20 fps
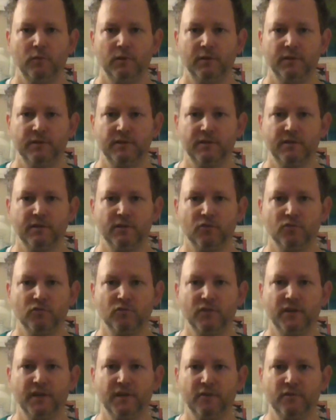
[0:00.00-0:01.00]
It's a central
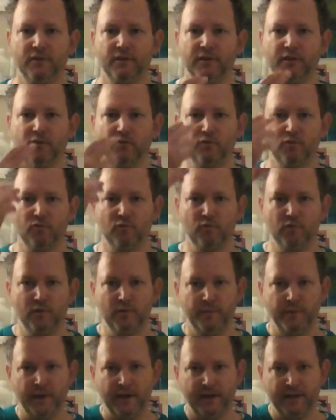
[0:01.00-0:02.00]
channel that goes through
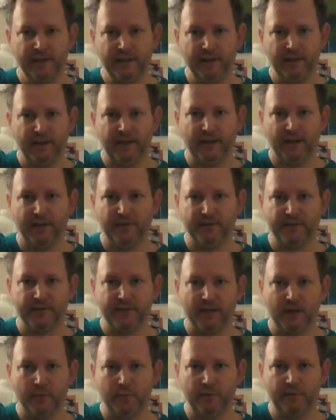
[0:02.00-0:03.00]
the body and out the
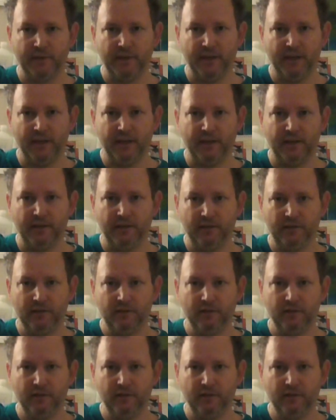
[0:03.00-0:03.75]
top of the head.